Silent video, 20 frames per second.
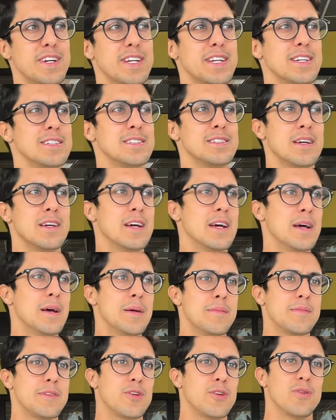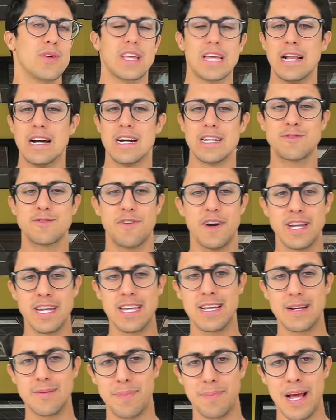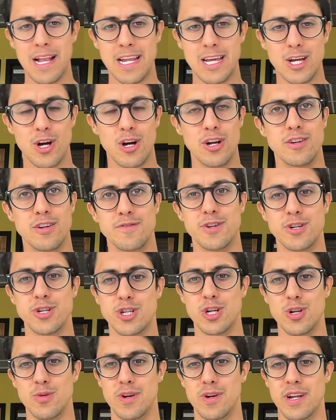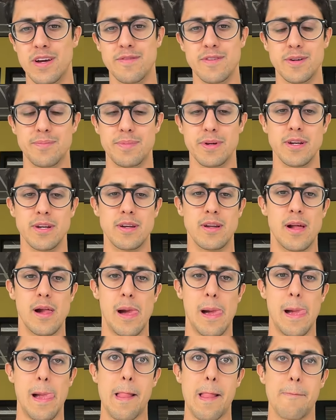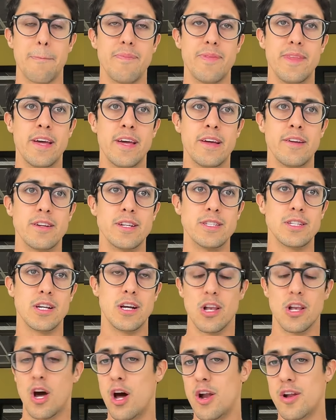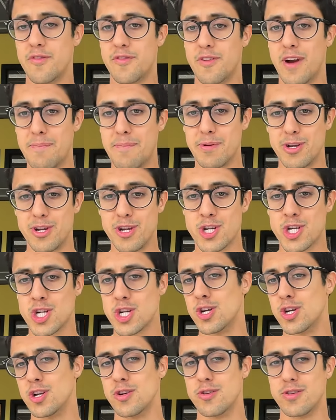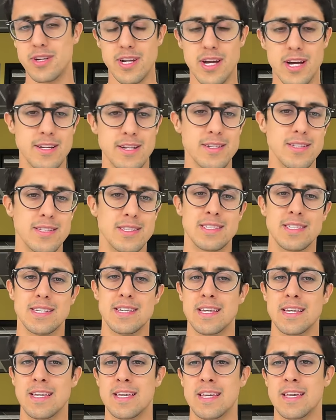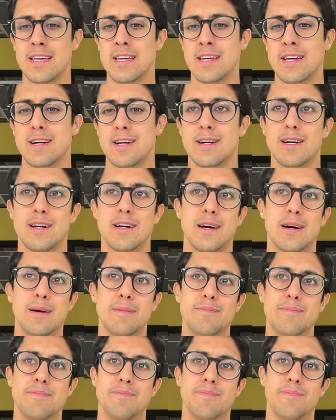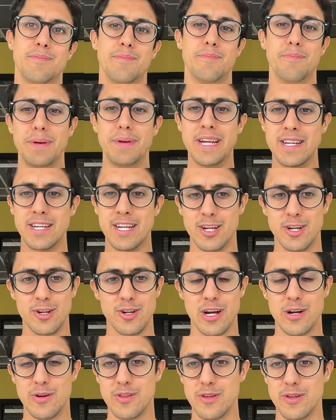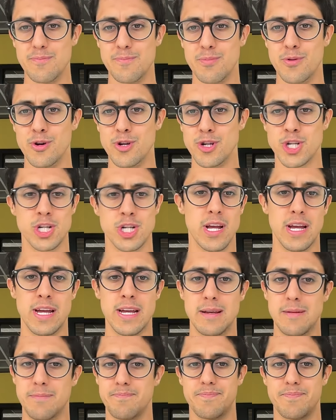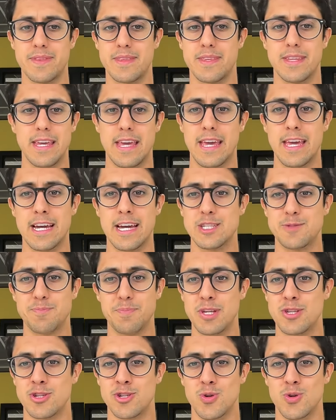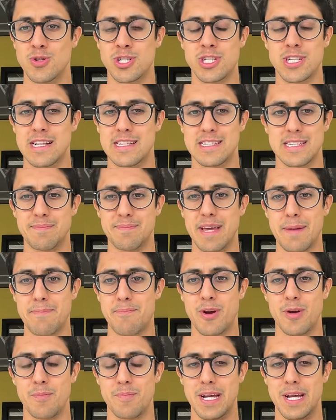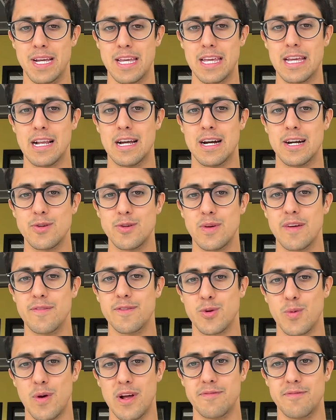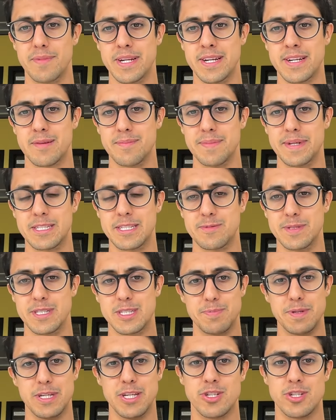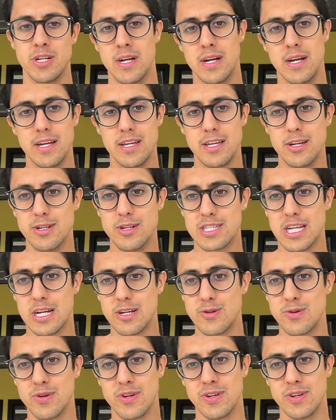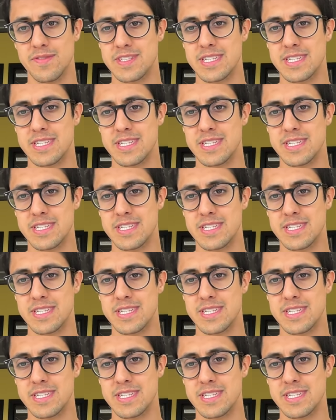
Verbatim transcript: it is, you know, Elon's funny, compelling, controversial, whatever, but there is a lot of repetition, redundancy, um, beating around the bush, and the AI speech coach tells him that point blank, Elon, you gave a 12 minute commencement speech here's how you could have